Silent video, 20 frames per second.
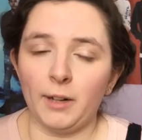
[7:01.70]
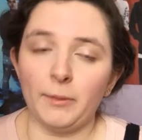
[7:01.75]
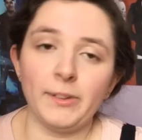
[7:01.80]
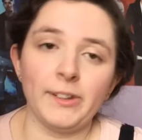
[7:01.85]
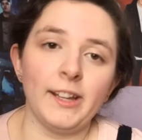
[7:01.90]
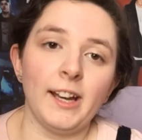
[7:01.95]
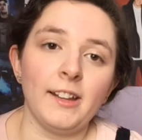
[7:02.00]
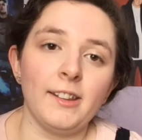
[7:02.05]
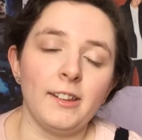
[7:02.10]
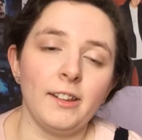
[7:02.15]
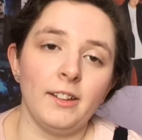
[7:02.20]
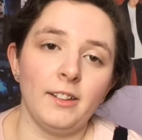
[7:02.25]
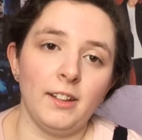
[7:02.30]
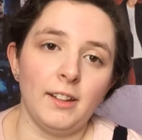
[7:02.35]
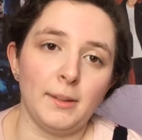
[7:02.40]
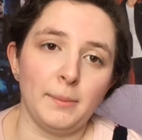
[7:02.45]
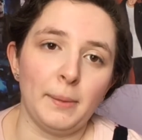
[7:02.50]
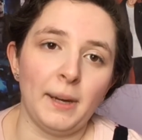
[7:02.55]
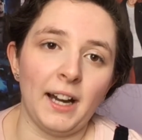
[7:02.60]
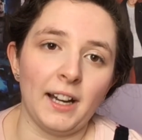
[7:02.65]
obsessing
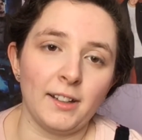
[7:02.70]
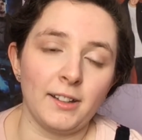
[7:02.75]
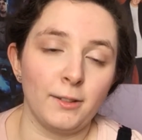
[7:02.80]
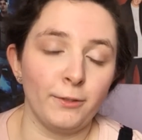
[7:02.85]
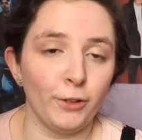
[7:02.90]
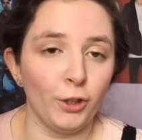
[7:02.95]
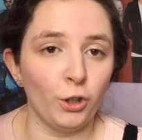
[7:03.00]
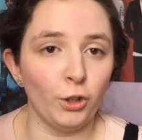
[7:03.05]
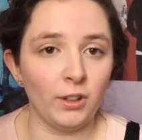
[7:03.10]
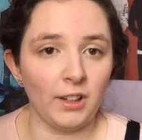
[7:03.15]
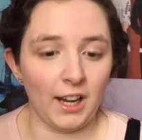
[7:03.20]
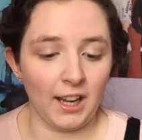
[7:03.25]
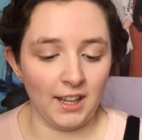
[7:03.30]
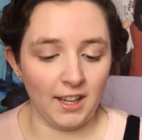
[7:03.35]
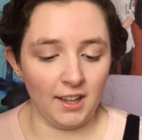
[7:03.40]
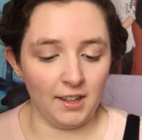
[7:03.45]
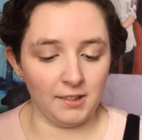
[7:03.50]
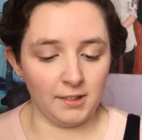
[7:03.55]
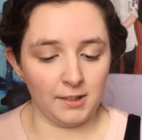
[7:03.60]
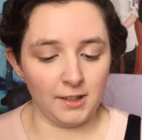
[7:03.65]
this past
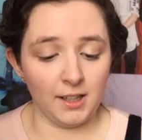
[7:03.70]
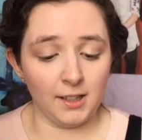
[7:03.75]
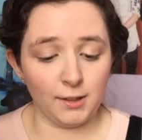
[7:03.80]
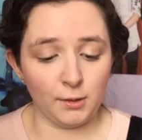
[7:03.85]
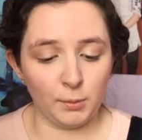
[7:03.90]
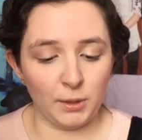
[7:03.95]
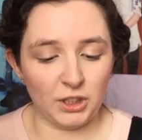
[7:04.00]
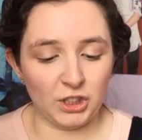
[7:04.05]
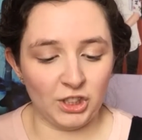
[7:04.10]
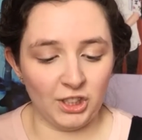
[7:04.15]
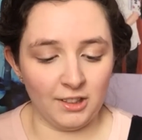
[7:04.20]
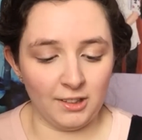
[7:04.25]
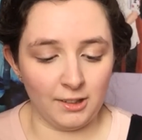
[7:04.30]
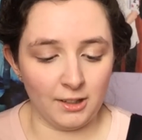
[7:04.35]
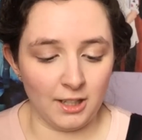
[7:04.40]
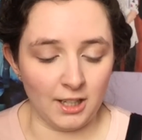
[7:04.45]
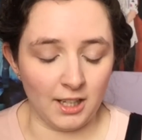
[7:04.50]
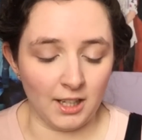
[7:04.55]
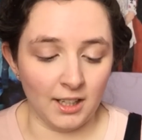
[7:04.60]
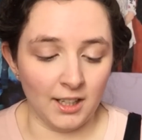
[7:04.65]
fortnight is this, which is
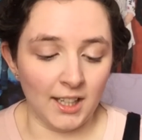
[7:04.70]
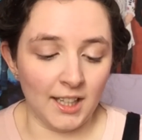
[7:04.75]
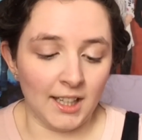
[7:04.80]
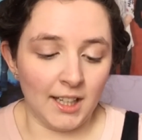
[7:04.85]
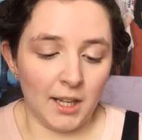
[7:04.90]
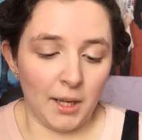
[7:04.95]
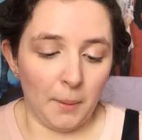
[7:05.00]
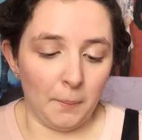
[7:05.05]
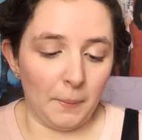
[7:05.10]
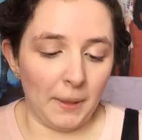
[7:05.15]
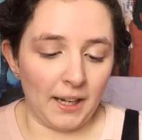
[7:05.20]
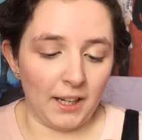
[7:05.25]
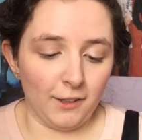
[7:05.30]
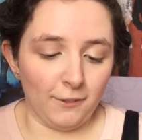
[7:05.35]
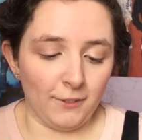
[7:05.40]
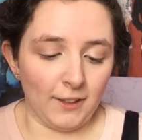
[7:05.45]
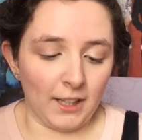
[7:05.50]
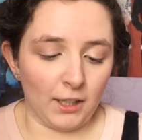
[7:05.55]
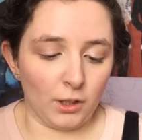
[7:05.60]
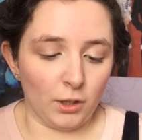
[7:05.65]
the
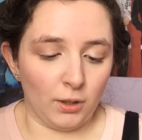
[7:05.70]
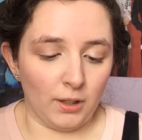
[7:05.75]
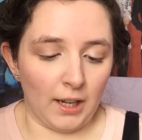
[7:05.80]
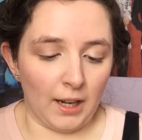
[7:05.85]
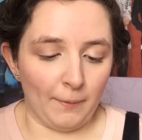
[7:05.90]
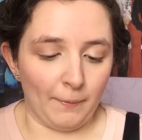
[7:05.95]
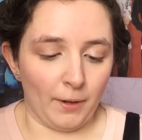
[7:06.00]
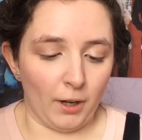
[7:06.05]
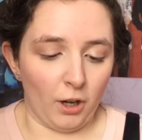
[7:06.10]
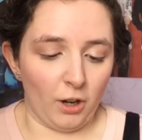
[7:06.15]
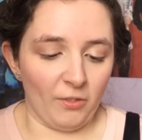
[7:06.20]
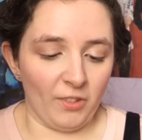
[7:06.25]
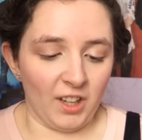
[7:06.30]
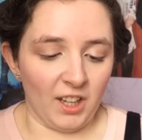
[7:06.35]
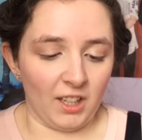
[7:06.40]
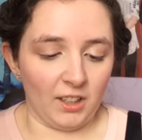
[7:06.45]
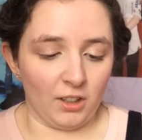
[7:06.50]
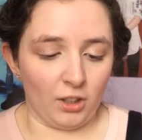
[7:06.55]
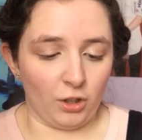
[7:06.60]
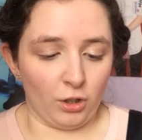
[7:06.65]
Benefit Colourbalm
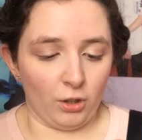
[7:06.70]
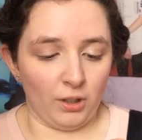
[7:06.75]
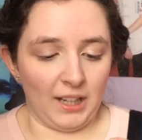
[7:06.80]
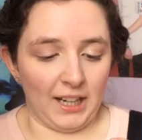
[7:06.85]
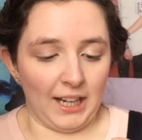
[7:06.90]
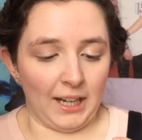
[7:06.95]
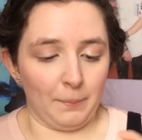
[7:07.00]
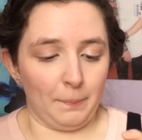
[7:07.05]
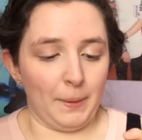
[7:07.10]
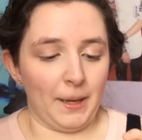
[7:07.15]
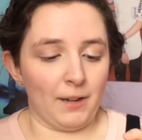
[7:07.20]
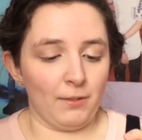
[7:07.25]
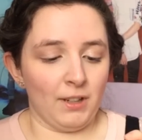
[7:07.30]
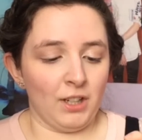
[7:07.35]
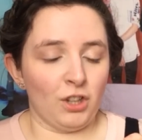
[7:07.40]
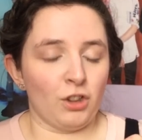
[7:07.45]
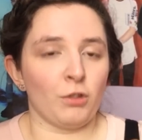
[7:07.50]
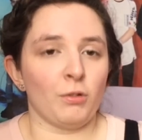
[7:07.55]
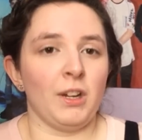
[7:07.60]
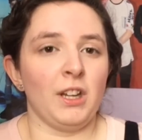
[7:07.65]
in the colour
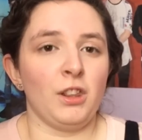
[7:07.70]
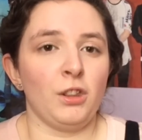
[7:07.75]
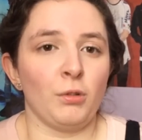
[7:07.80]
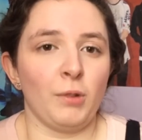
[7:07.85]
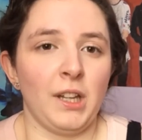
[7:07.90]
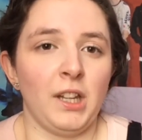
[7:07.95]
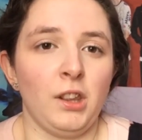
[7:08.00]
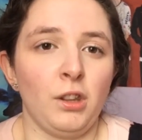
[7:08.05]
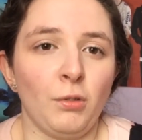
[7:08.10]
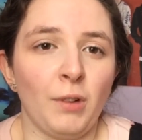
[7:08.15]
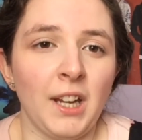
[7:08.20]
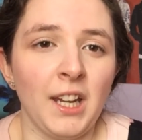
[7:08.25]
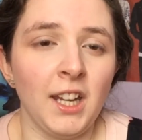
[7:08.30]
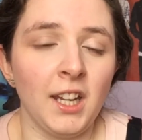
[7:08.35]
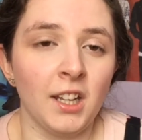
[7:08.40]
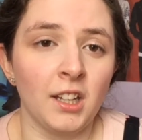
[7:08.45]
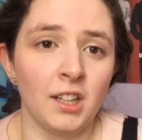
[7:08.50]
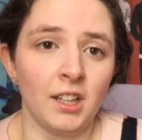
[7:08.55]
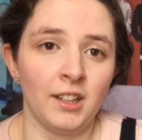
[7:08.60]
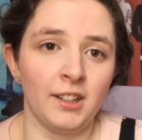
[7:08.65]
Berry 333.
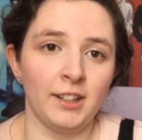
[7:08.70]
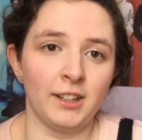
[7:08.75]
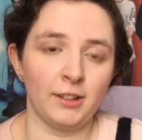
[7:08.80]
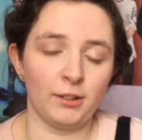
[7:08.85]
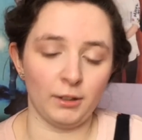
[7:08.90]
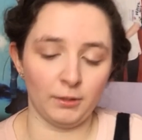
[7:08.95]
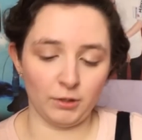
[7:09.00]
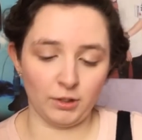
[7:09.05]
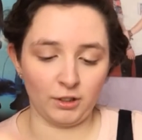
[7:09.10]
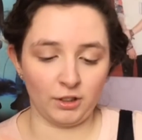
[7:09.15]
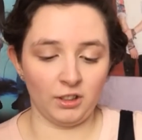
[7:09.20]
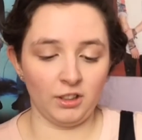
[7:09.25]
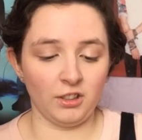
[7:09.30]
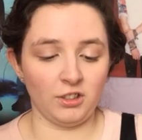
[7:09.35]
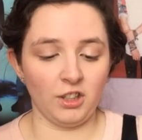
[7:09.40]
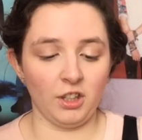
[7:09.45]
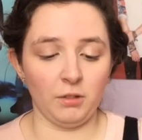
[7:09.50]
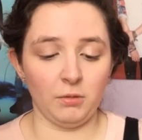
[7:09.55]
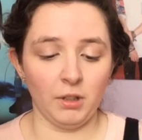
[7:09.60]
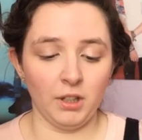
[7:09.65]
So I'm just going to
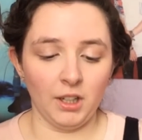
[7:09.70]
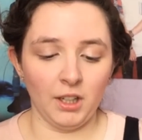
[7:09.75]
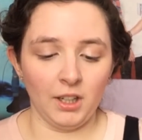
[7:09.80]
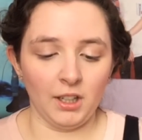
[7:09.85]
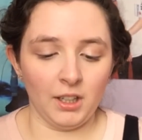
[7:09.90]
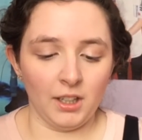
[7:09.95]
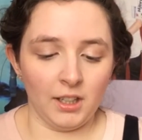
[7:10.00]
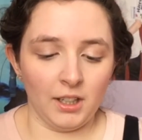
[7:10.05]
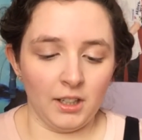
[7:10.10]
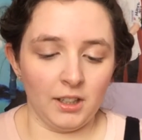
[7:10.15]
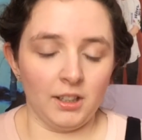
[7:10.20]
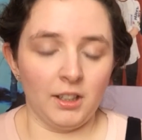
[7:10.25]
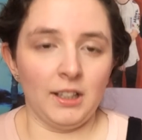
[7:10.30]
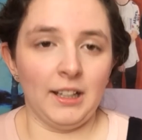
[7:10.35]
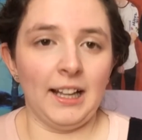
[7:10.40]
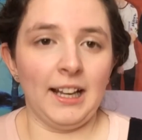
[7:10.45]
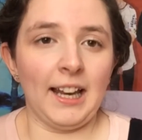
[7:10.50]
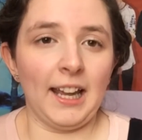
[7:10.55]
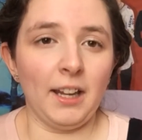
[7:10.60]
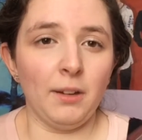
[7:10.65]
do
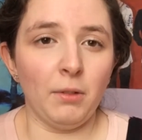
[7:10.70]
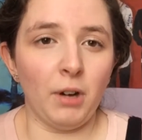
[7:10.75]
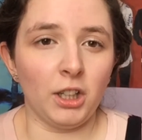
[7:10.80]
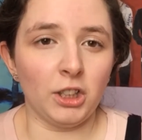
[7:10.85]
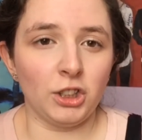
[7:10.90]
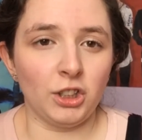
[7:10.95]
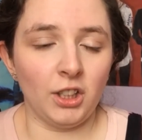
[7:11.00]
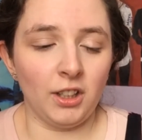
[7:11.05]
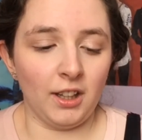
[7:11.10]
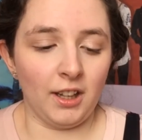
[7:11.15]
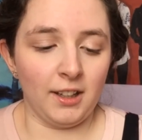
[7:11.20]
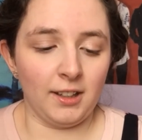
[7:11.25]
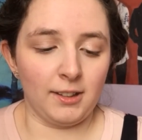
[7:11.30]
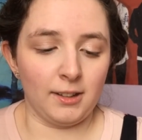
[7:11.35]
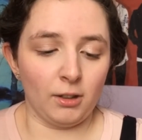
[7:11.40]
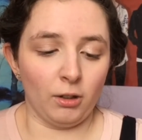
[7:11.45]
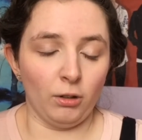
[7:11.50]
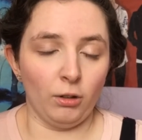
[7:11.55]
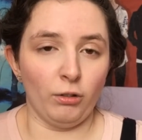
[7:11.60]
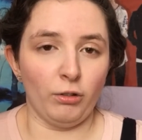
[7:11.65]
a light wash of
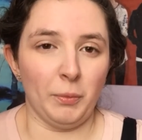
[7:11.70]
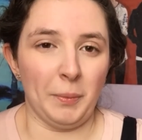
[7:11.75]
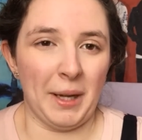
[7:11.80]
this all over